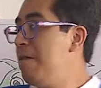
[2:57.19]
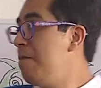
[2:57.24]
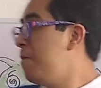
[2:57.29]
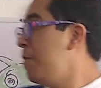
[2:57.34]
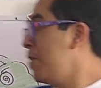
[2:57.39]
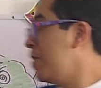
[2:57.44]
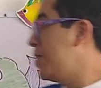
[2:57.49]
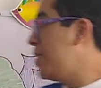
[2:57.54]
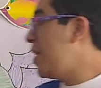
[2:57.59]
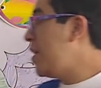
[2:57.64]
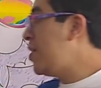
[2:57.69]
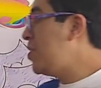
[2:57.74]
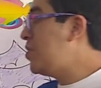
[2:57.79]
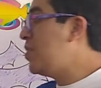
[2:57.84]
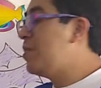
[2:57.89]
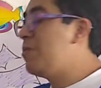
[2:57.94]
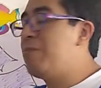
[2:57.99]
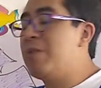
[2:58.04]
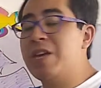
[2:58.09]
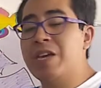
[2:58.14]
For
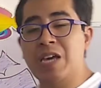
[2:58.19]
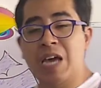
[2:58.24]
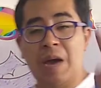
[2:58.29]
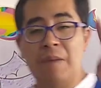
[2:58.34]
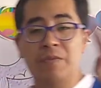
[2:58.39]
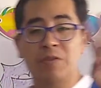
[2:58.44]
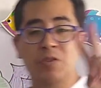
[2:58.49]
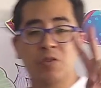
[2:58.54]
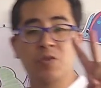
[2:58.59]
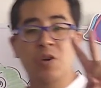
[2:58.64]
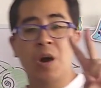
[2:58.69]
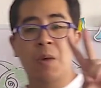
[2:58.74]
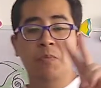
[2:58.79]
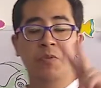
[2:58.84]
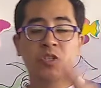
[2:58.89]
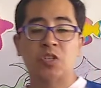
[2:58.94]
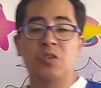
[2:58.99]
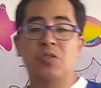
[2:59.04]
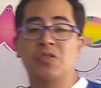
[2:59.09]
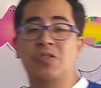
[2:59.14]
this, we have two
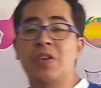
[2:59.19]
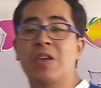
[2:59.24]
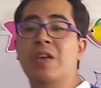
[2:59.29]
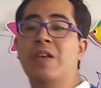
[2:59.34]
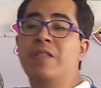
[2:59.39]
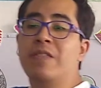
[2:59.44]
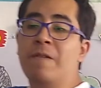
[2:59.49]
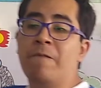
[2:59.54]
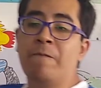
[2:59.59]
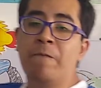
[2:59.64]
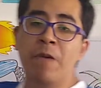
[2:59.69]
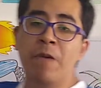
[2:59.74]
options. The